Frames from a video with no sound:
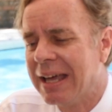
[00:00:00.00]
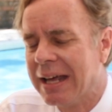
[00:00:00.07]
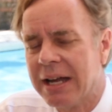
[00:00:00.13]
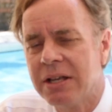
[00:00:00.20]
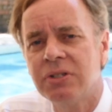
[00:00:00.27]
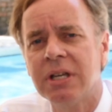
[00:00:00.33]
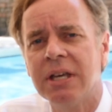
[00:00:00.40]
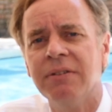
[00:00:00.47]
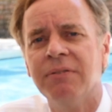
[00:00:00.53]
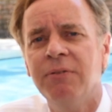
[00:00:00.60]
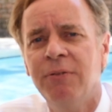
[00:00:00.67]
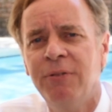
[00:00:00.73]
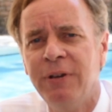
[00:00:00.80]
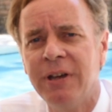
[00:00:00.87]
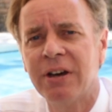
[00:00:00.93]
And I used to get
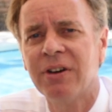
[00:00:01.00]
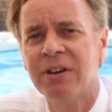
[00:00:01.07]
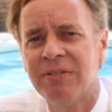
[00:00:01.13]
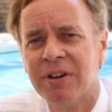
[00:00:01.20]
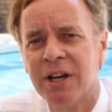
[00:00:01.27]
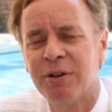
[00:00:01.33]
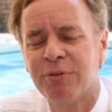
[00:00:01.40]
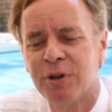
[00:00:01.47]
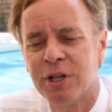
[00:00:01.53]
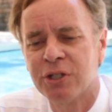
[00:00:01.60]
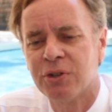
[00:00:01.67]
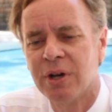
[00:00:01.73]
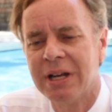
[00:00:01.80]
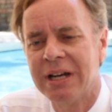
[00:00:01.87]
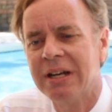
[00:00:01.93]
very, very
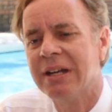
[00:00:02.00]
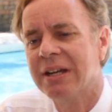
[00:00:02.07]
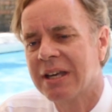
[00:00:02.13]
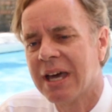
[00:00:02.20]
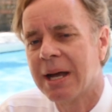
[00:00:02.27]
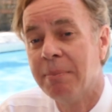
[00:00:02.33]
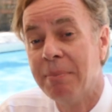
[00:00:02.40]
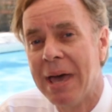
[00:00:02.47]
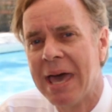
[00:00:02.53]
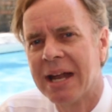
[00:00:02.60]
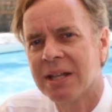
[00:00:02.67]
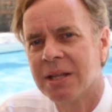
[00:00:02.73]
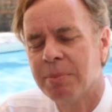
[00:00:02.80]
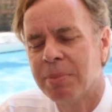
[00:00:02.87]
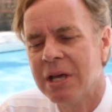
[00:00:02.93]
frustrated and kind of
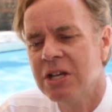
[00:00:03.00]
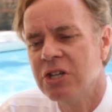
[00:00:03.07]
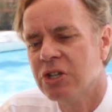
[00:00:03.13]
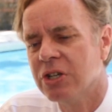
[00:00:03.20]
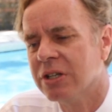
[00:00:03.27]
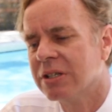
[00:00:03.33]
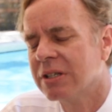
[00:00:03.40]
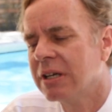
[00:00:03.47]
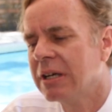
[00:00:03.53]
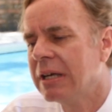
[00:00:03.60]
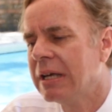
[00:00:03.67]
mad at the patient.